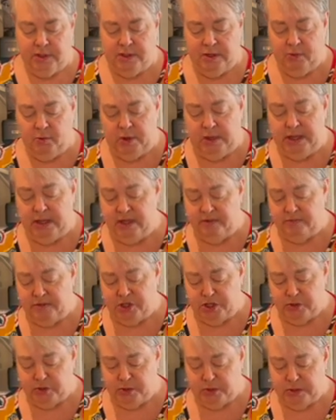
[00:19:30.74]
We love
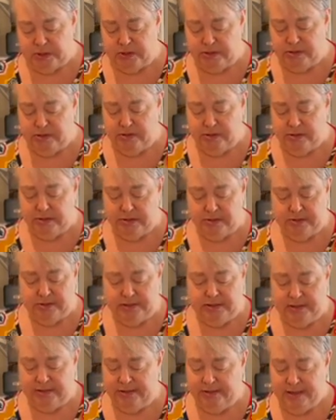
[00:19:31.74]
Duke's.
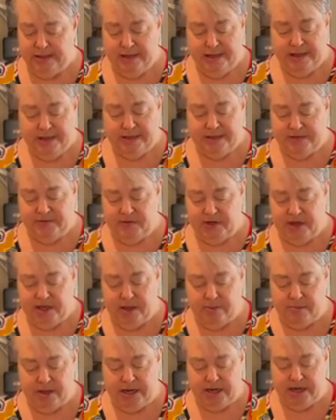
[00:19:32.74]
It's funny how
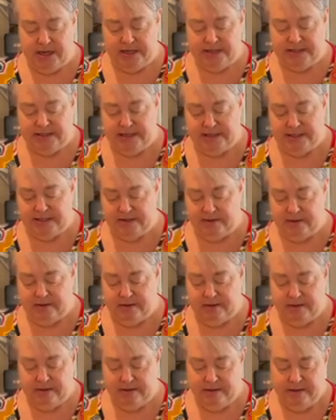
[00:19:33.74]
mayonnaise has
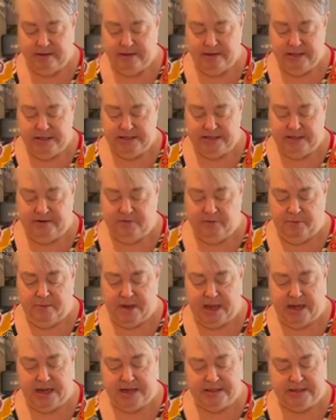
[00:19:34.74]
different
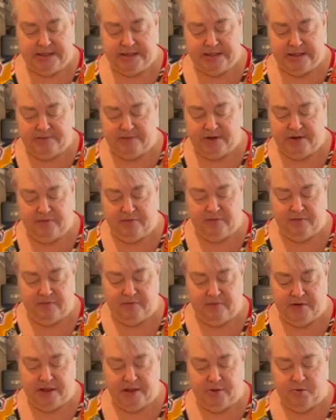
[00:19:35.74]
mayonnaises have a different
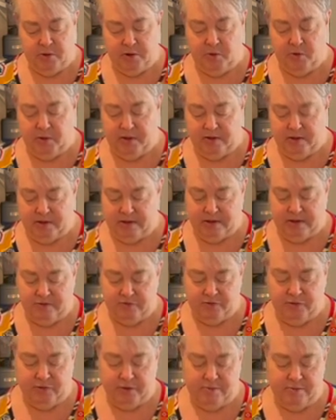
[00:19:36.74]
following around the
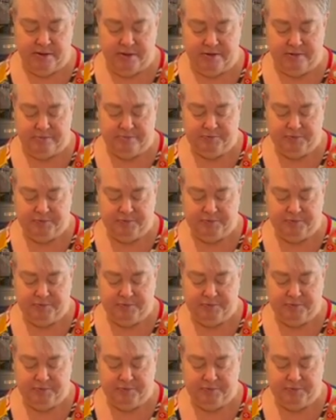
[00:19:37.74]
country, but